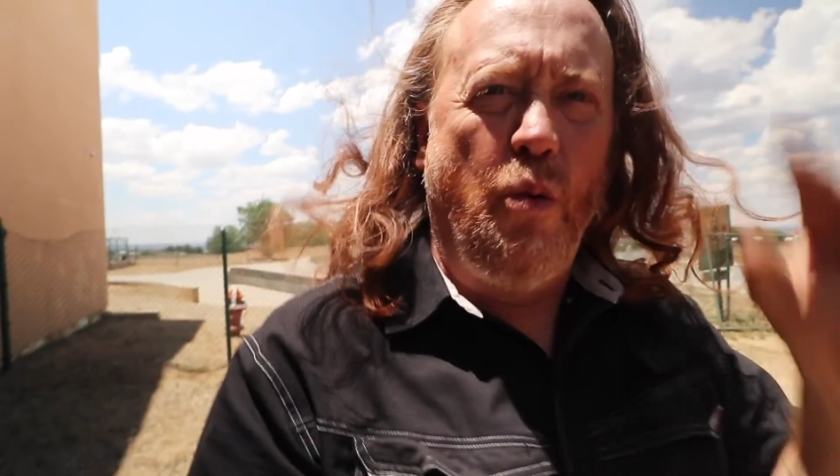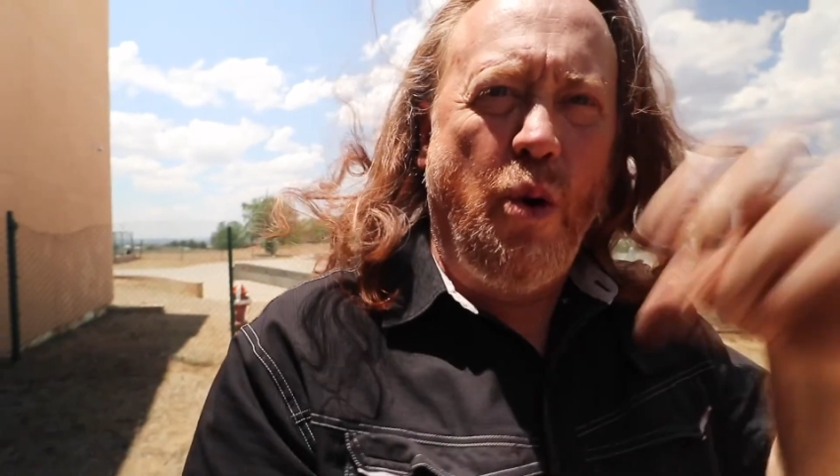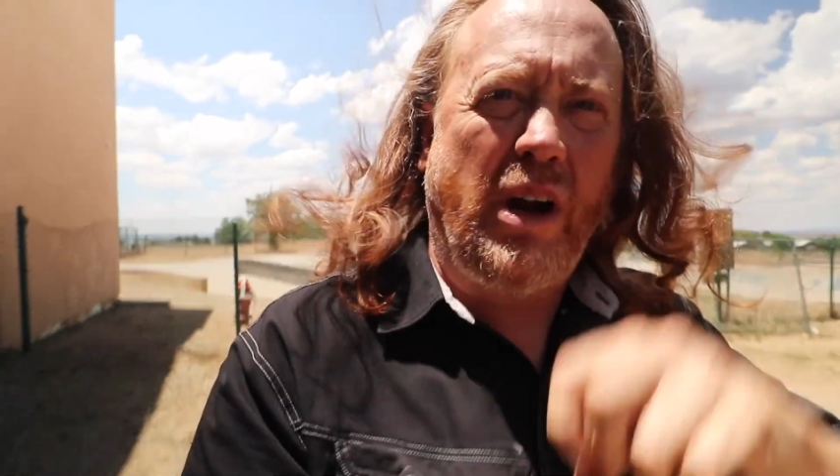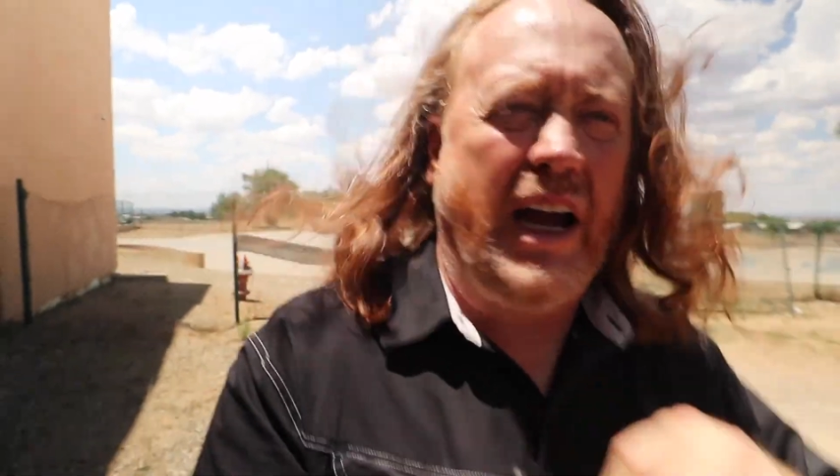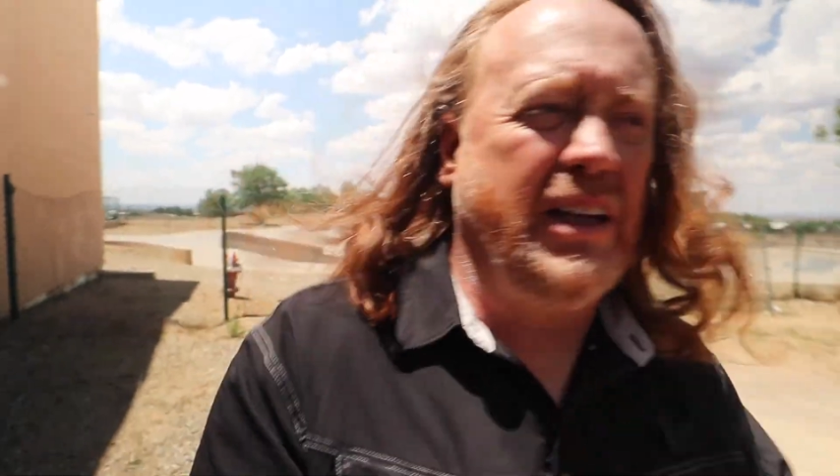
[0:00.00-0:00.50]

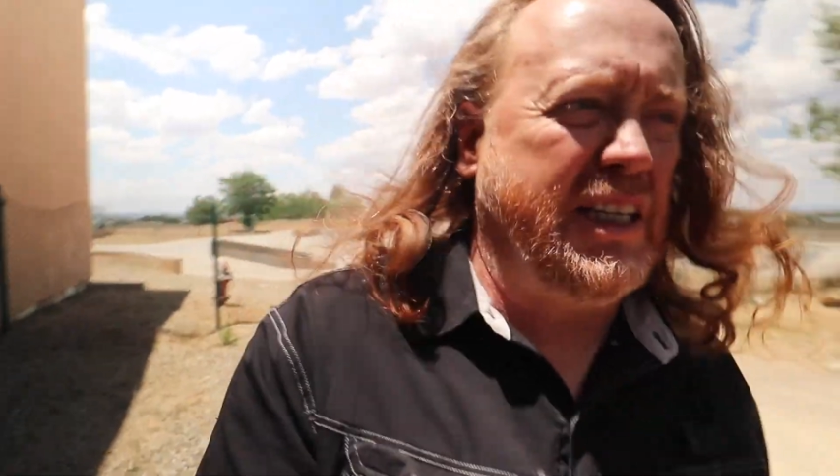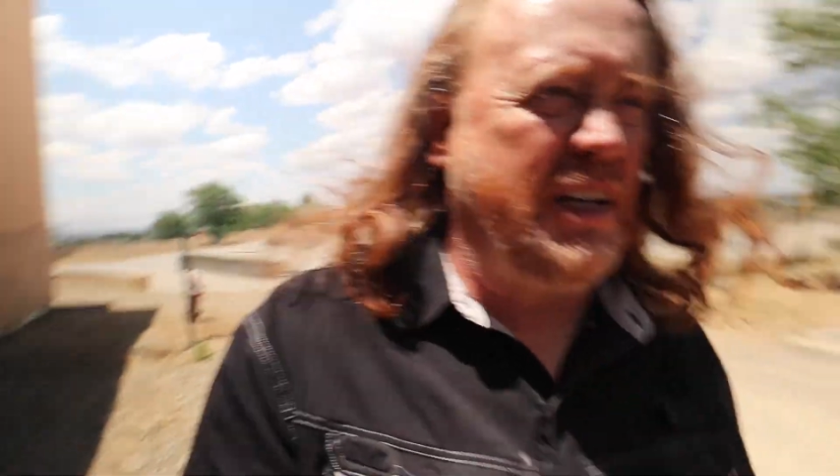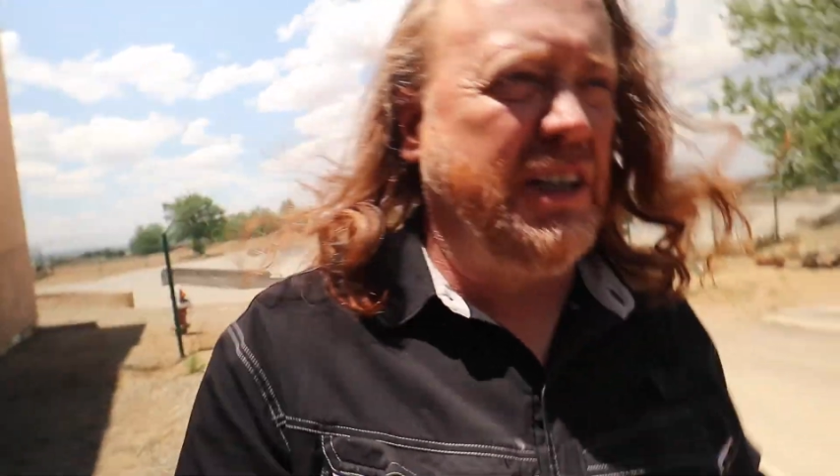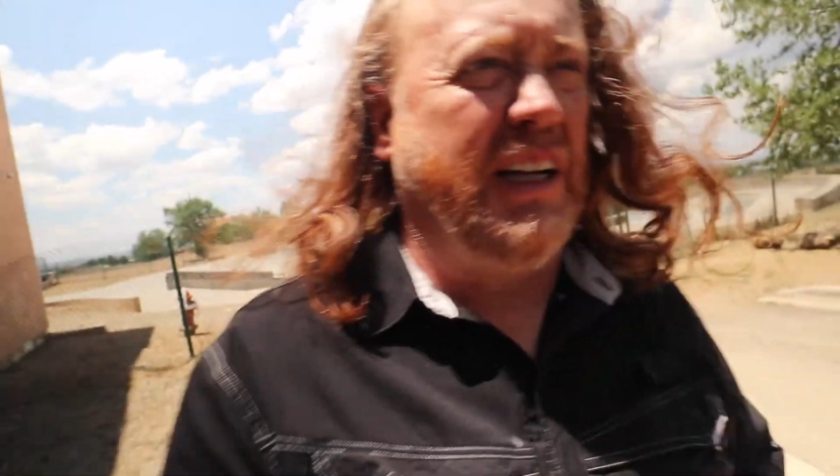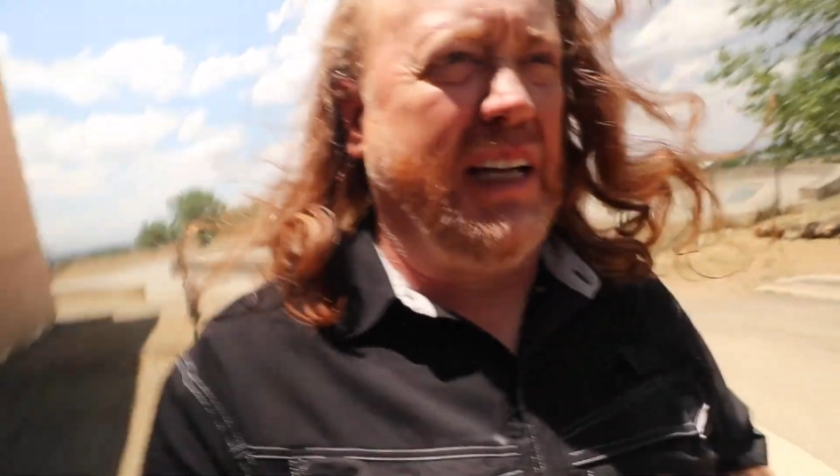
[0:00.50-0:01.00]
workout
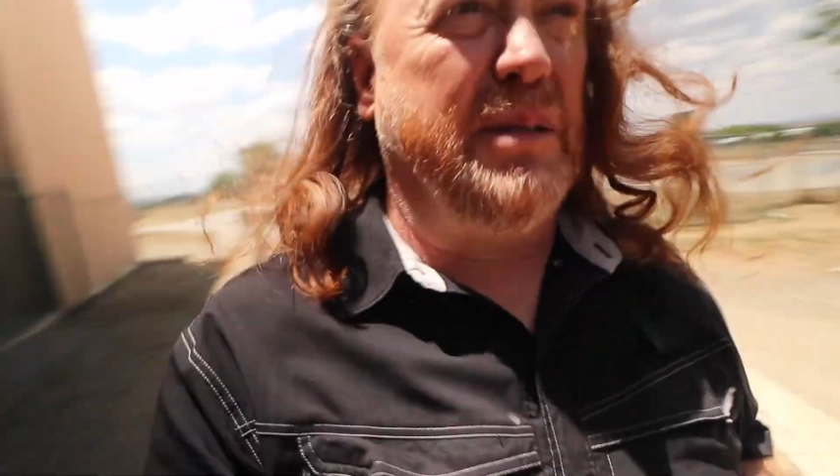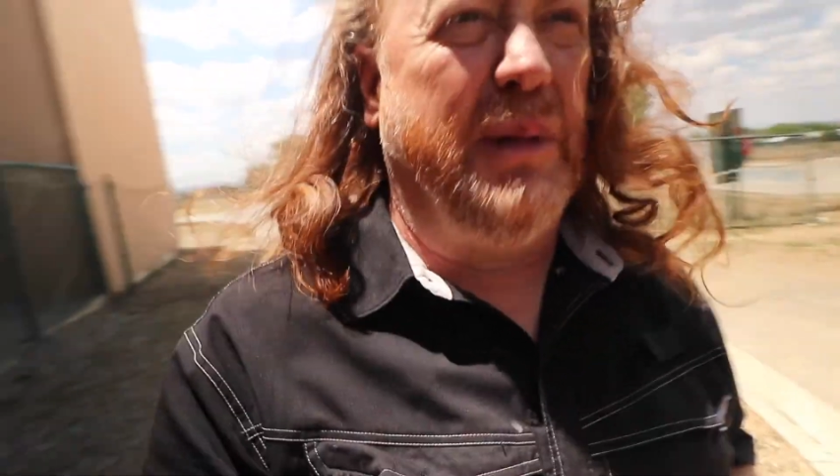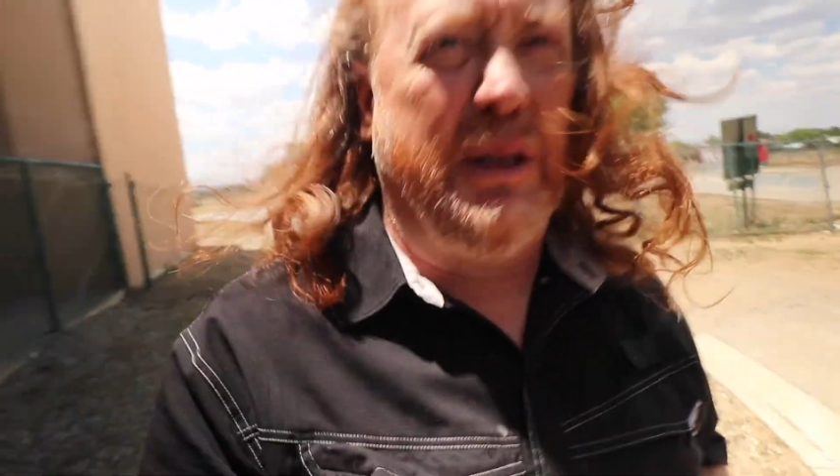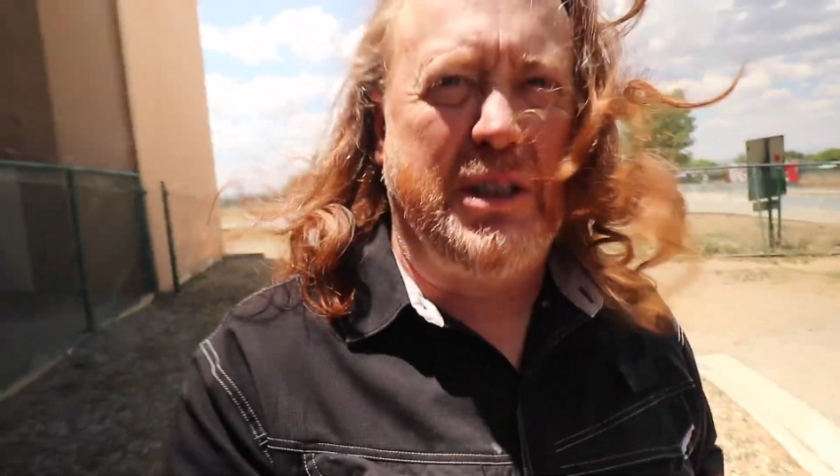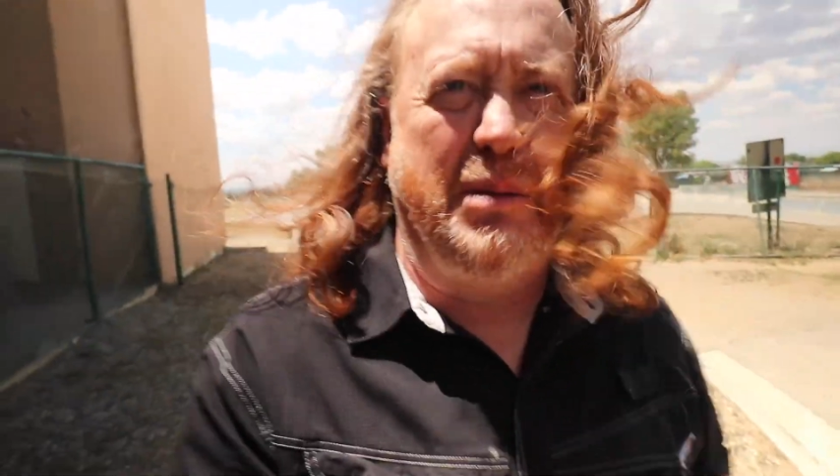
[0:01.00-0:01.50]
session. Got
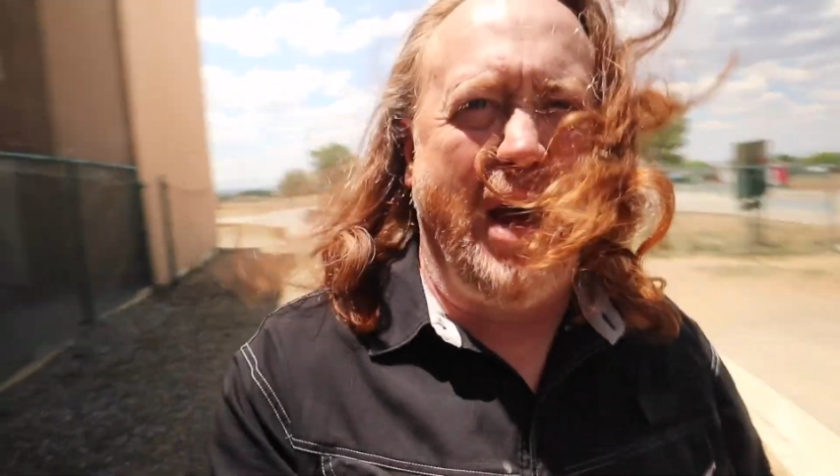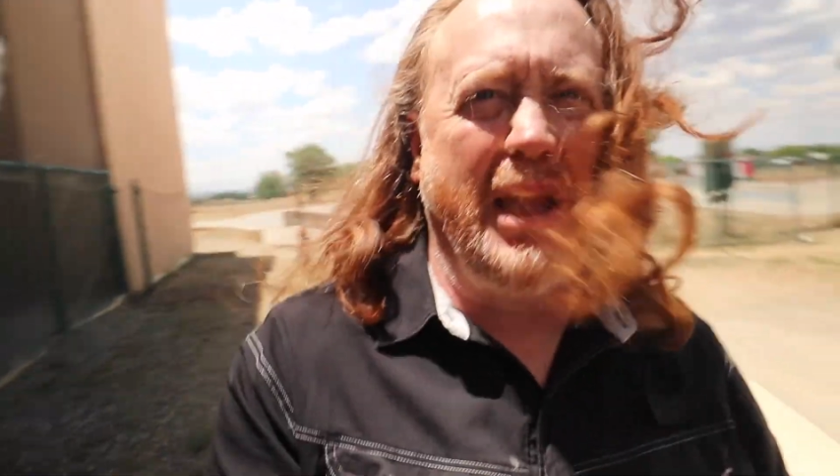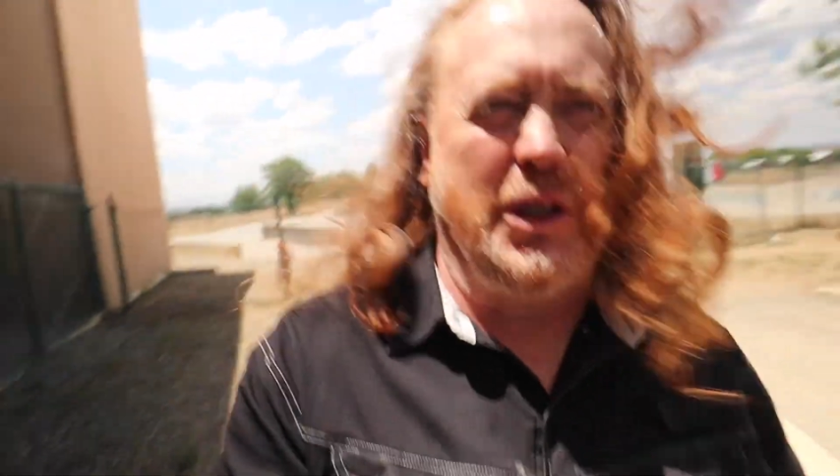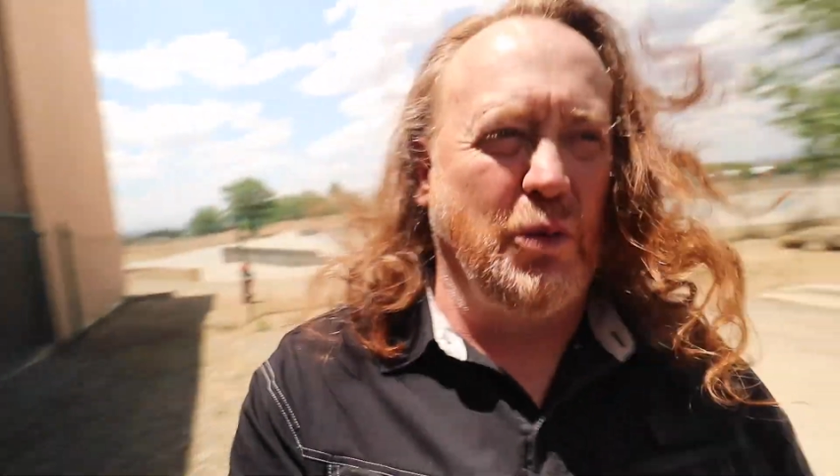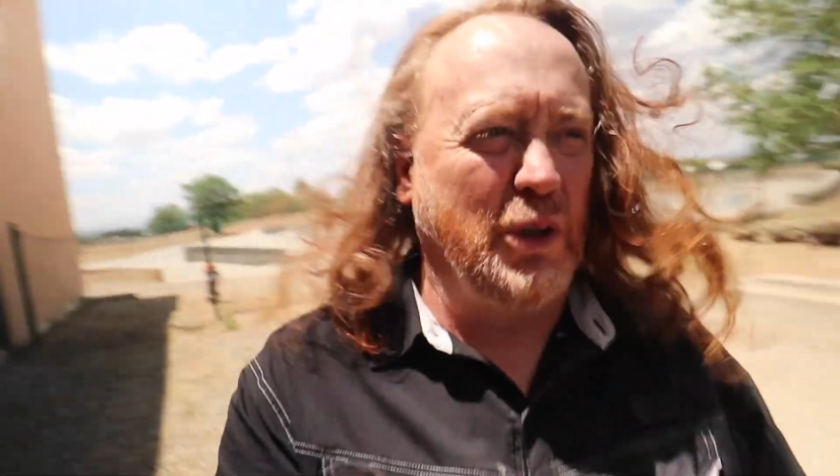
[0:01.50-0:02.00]
some of those
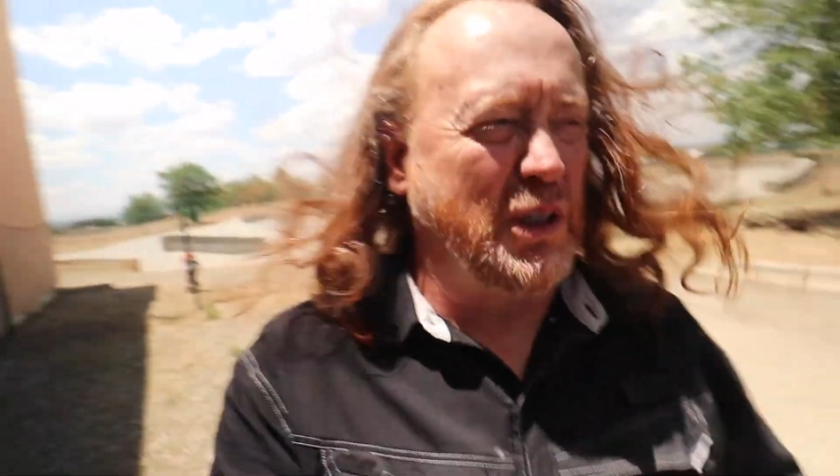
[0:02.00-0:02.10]
tamales worked